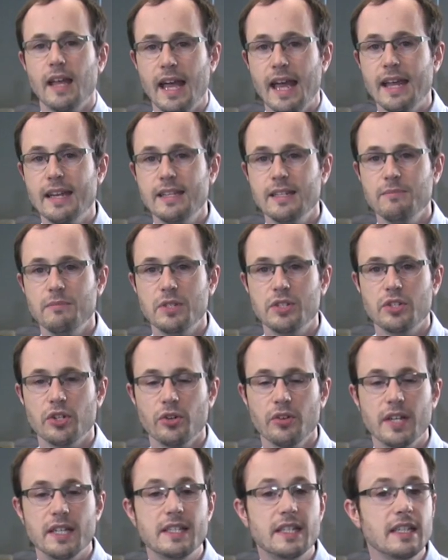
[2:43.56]
And in
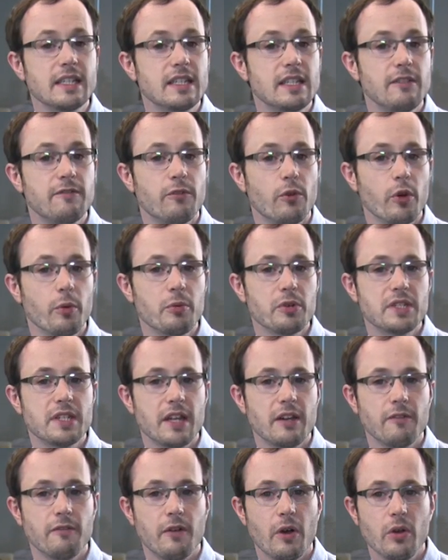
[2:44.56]
Missouri,
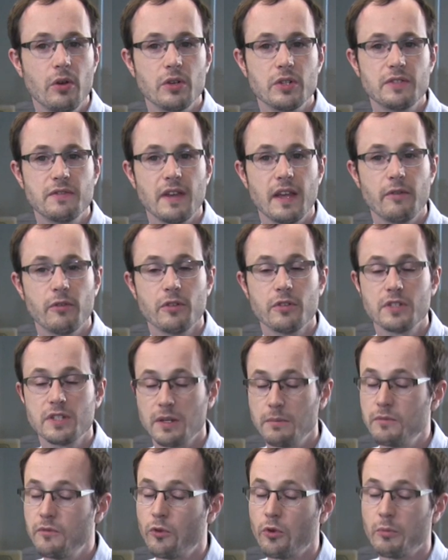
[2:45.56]
64% of voters favor
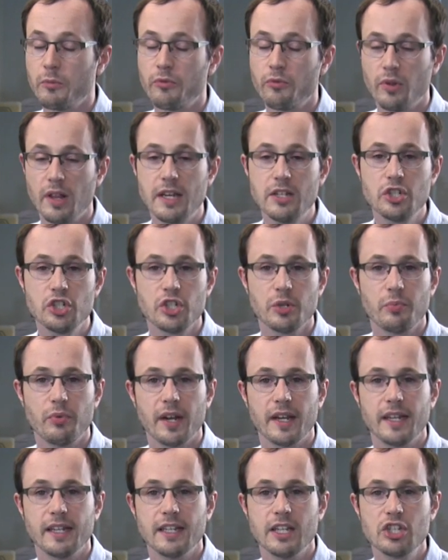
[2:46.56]
some form of relationship
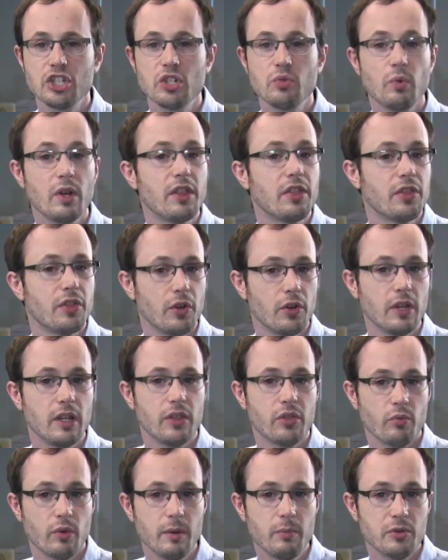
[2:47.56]
recognition, with
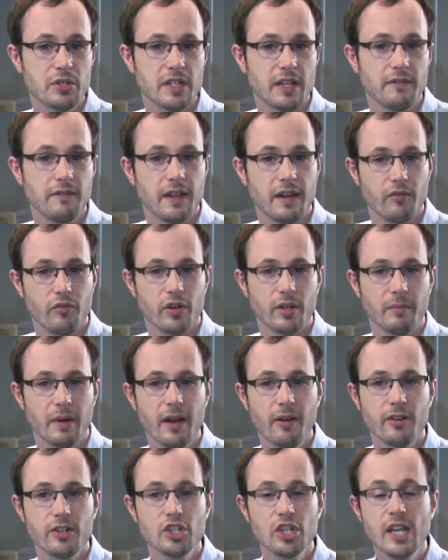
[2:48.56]
33% favoring
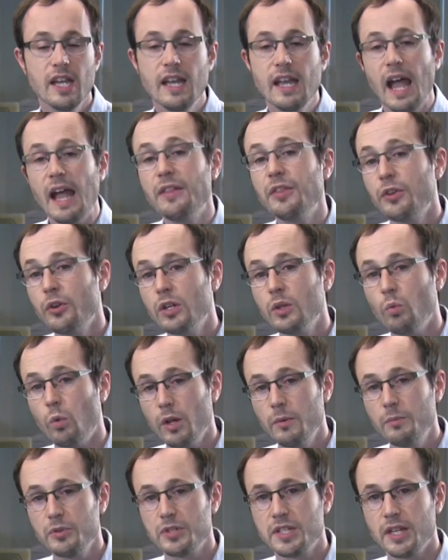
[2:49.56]
marriage and
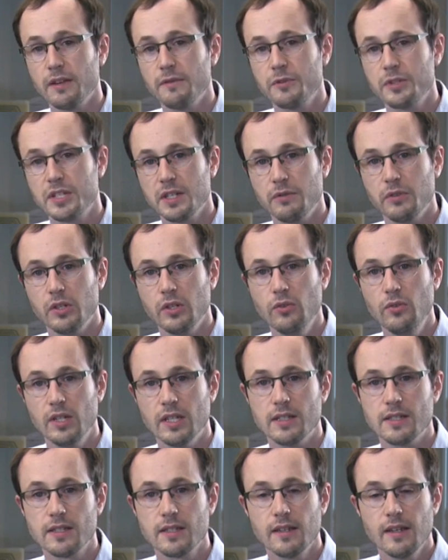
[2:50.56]
31% for civil
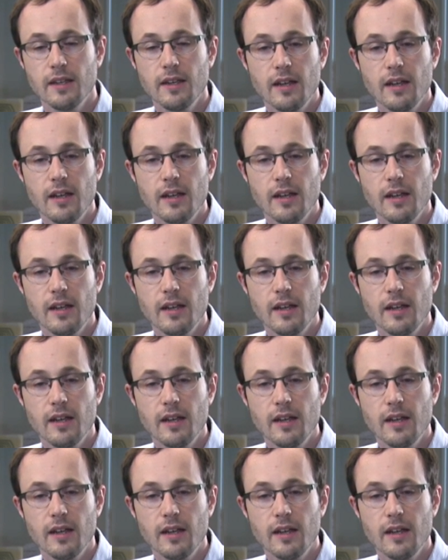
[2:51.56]
unions.